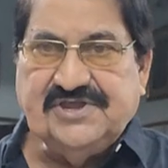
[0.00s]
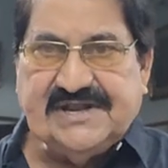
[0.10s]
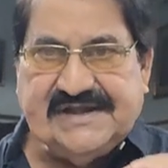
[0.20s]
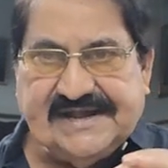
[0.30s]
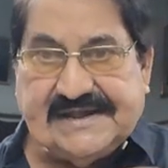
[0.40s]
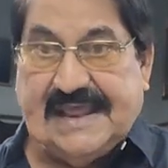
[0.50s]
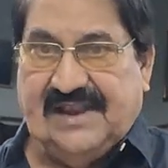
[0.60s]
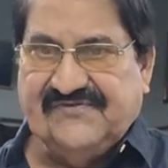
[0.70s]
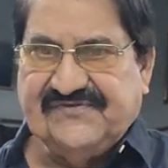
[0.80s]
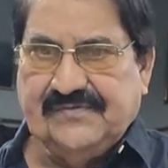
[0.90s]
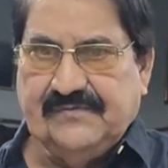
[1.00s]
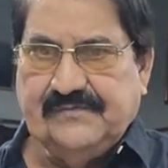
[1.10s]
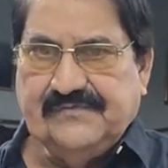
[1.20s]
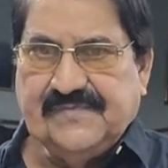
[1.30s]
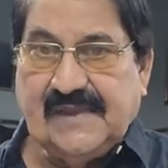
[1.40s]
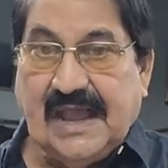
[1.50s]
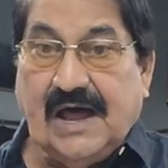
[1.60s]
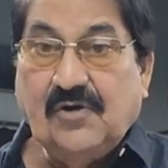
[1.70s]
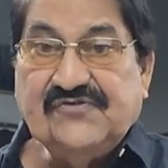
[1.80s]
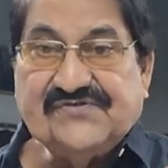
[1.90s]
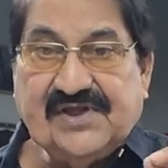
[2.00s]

which details how